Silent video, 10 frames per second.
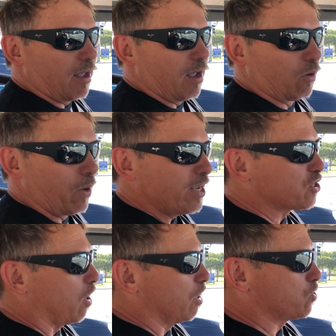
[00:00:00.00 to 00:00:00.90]
a race
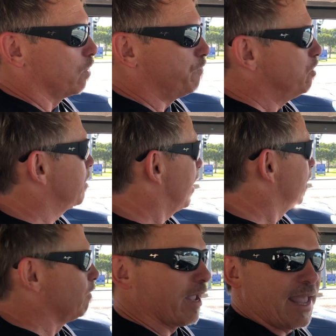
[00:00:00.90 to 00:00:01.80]
car, so if you kind
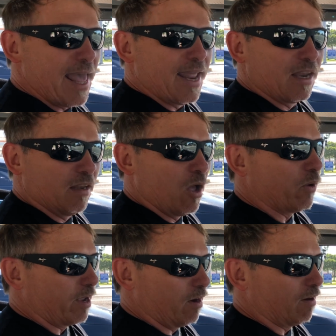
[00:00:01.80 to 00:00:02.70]
of like hit it in low
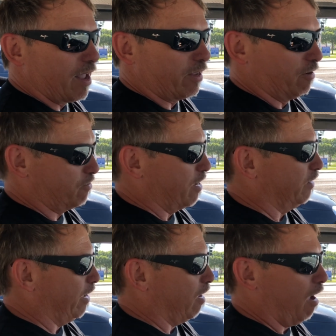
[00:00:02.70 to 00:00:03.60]
gear, like you're trying
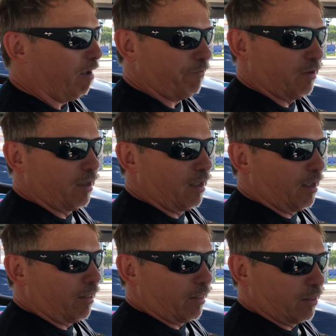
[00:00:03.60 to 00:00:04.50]
to take off,
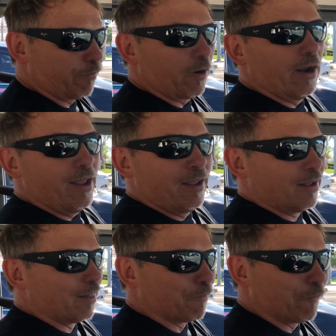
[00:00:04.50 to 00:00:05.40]
the front
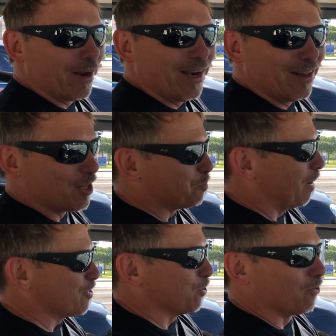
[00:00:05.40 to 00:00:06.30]
end of this
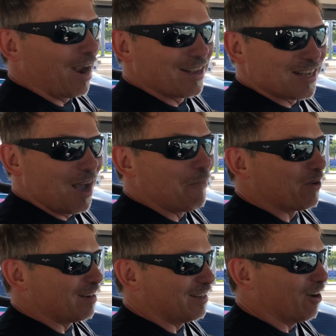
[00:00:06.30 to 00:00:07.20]
bus will rise up,
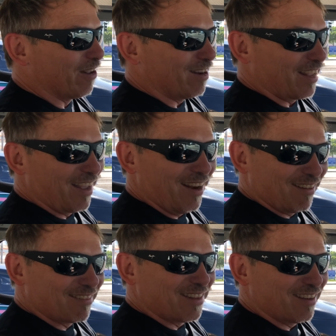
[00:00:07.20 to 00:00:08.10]
and you know
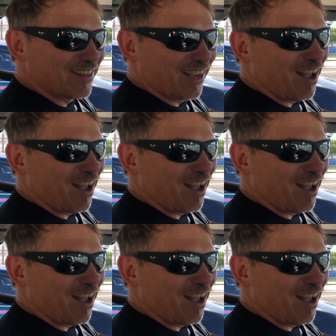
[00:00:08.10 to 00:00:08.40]
it'll take